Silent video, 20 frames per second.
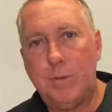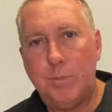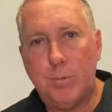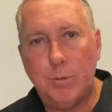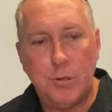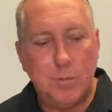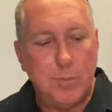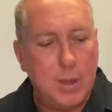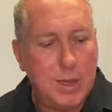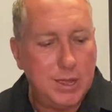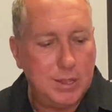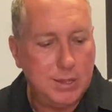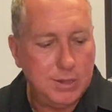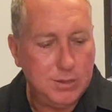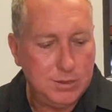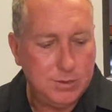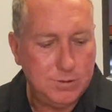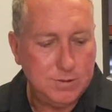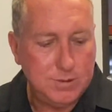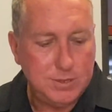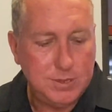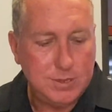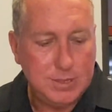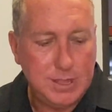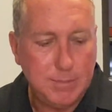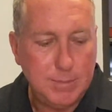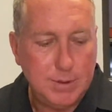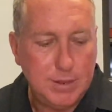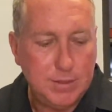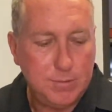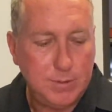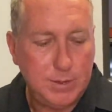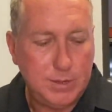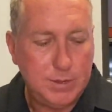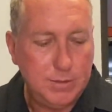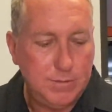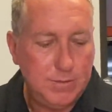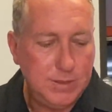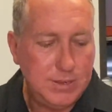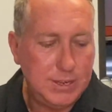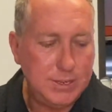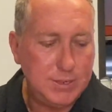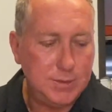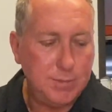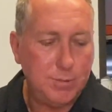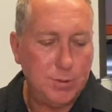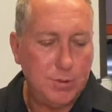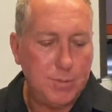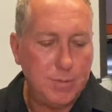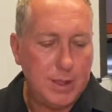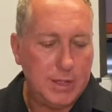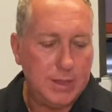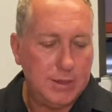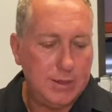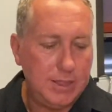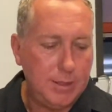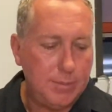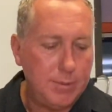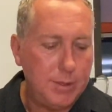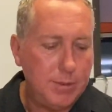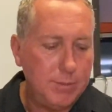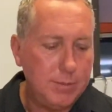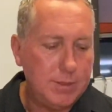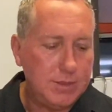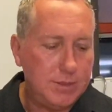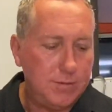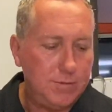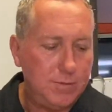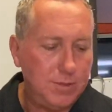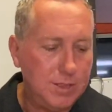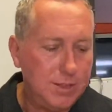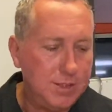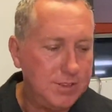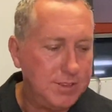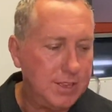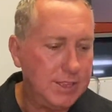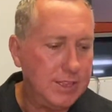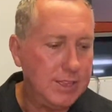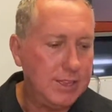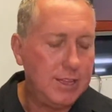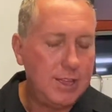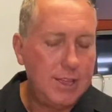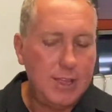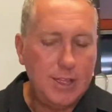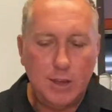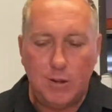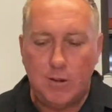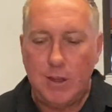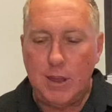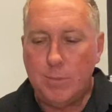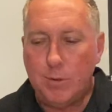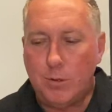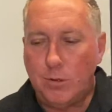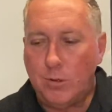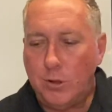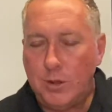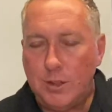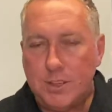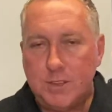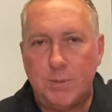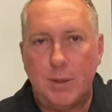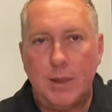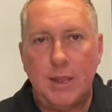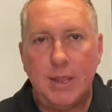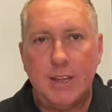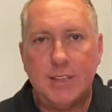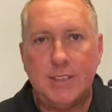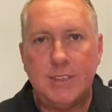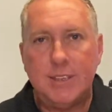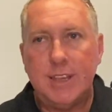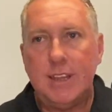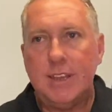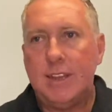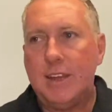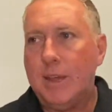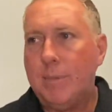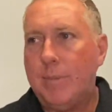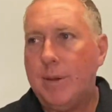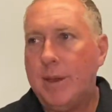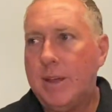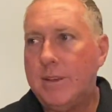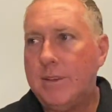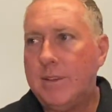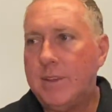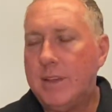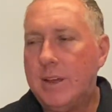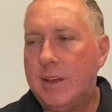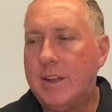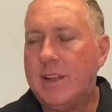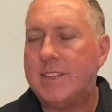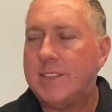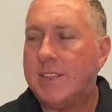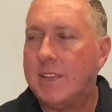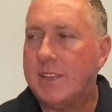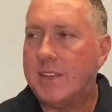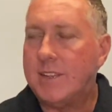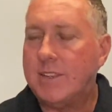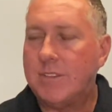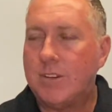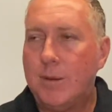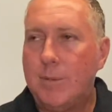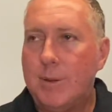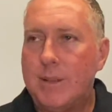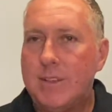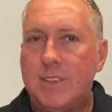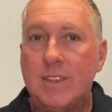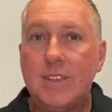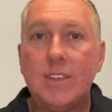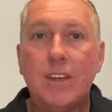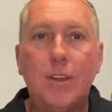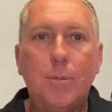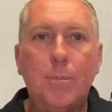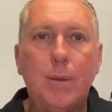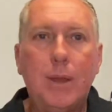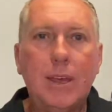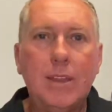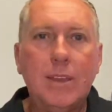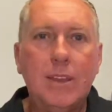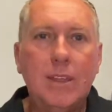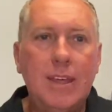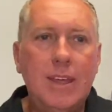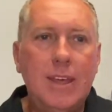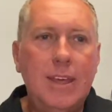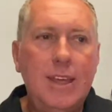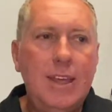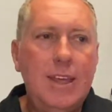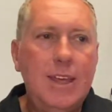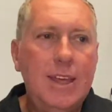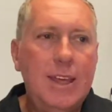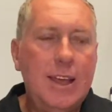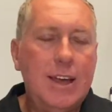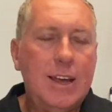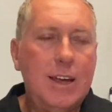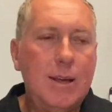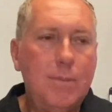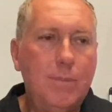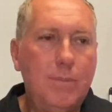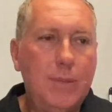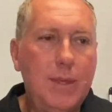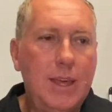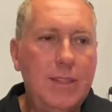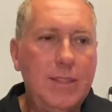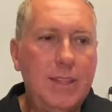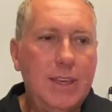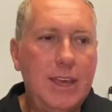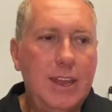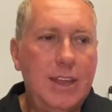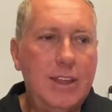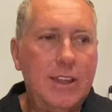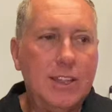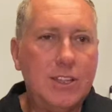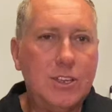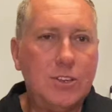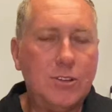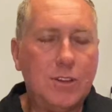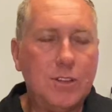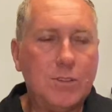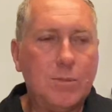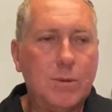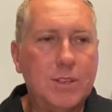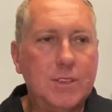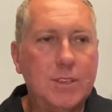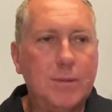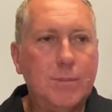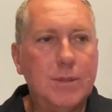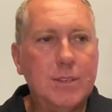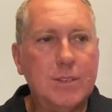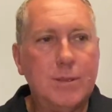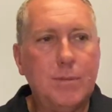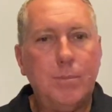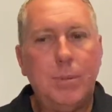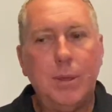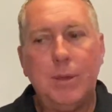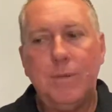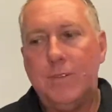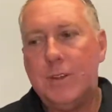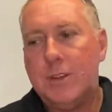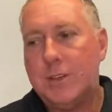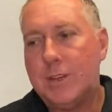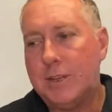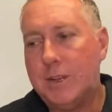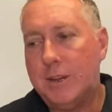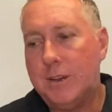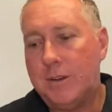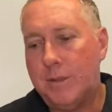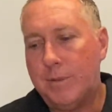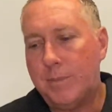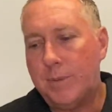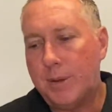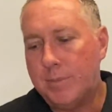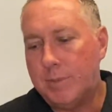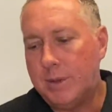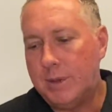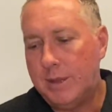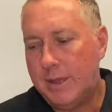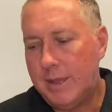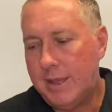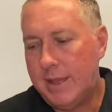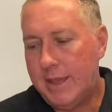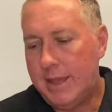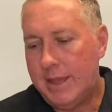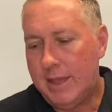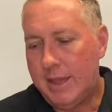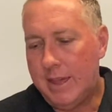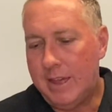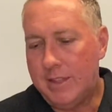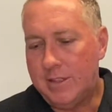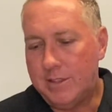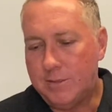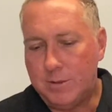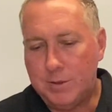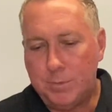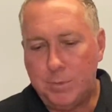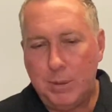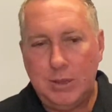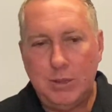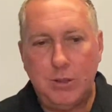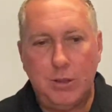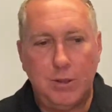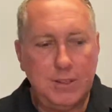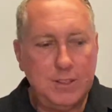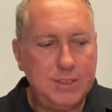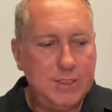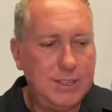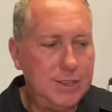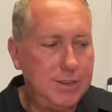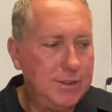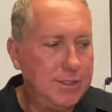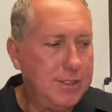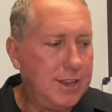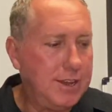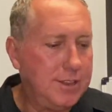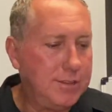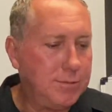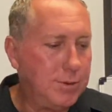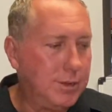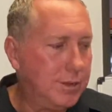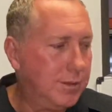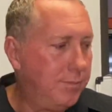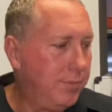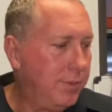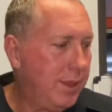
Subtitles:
blue marlin lures just coming as well. If you're chasing blue marlin at the moment, there's a few of those out there. Graham McCloy lost one last Sunday, about 600 pound. And they had another shot as well. So there's some big fish out here at the moment, and there's always big dollies out there in that as well.